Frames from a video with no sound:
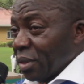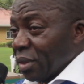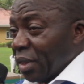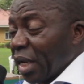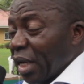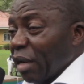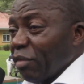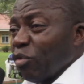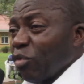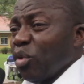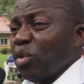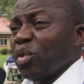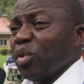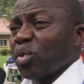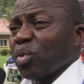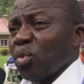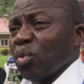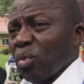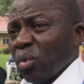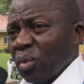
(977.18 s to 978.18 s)
"that I've gone
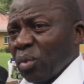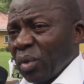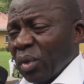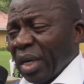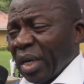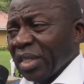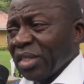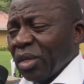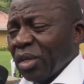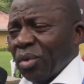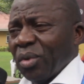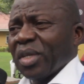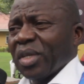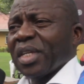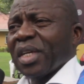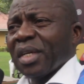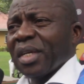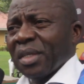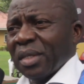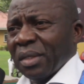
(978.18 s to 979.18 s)
through as a doctor,